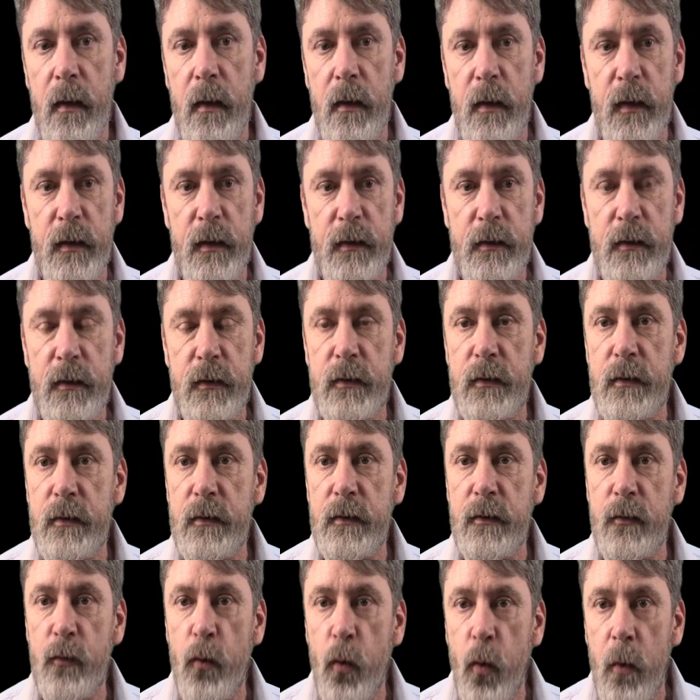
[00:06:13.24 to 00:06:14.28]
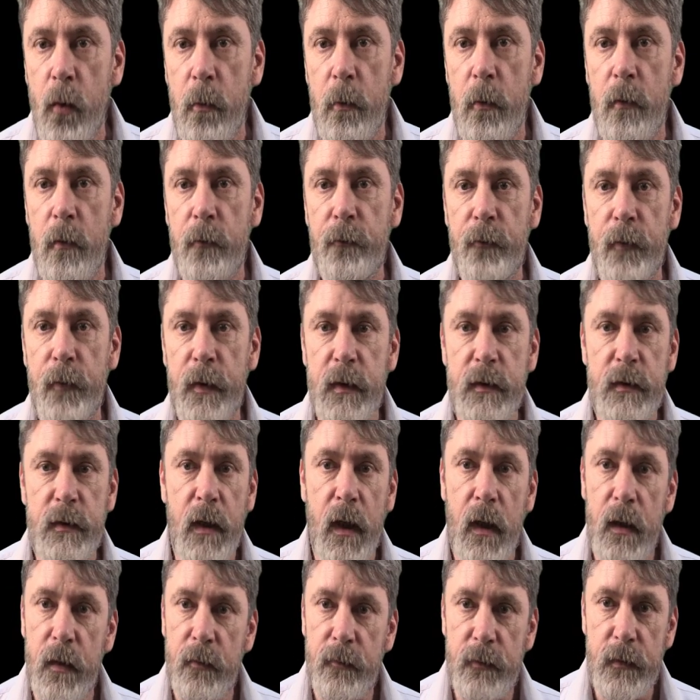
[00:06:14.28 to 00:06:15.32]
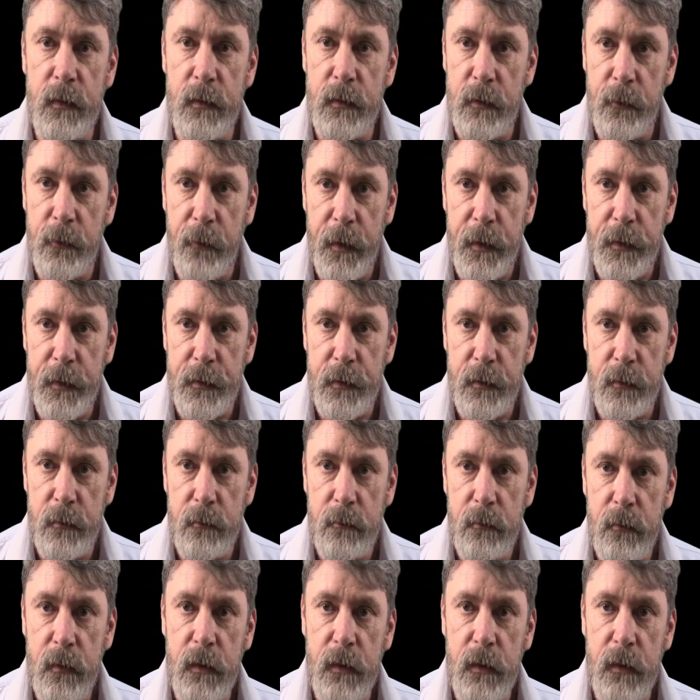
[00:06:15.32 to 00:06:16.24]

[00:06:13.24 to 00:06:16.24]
this is normal for this kind of situation,